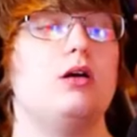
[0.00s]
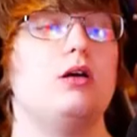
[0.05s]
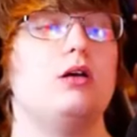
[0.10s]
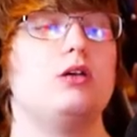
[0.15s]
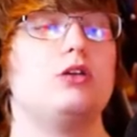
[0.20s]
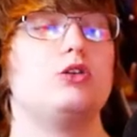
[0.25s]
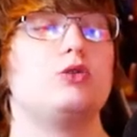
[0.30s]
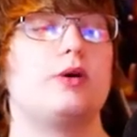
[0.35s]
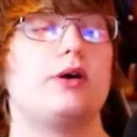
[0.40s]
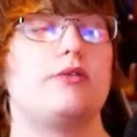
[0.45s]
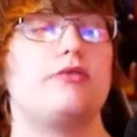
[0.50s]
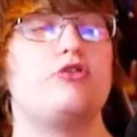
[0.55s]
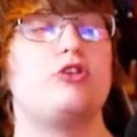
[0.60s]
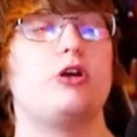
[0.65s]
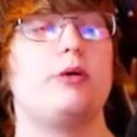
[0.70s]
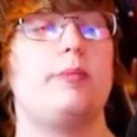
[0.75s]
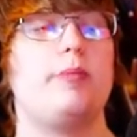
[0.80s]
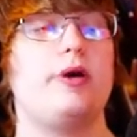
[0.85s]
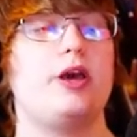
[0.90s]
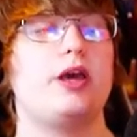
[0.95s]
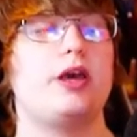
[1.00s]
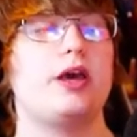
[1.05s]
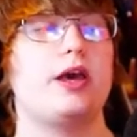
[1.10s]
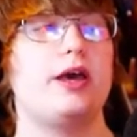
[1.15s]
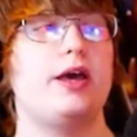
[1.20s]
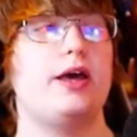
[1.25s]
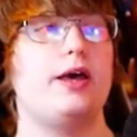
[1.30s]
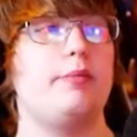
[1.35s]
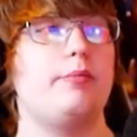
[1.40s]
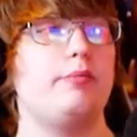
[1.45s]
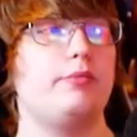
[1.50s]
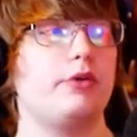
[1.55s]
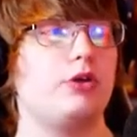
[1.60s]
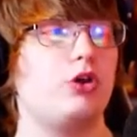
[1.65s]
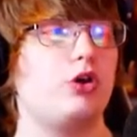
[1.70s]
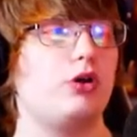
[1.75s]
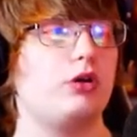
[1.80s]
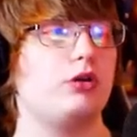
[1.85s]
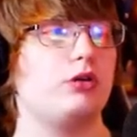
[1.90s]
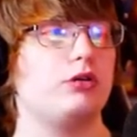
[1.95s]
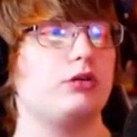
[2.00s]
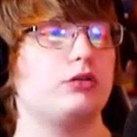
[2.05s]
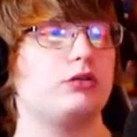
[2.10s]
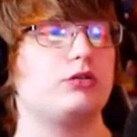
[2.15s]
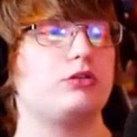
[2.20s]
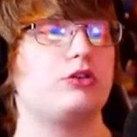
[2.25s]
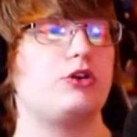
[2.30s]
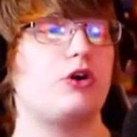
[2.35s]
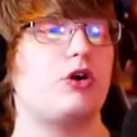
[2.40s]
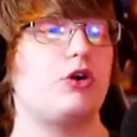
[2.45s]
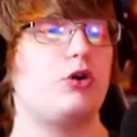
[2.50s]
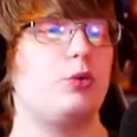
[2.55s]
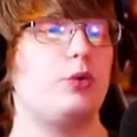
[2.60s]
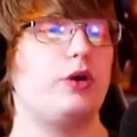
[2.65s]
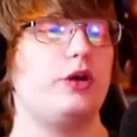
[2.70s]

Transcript: So after a big um, talk with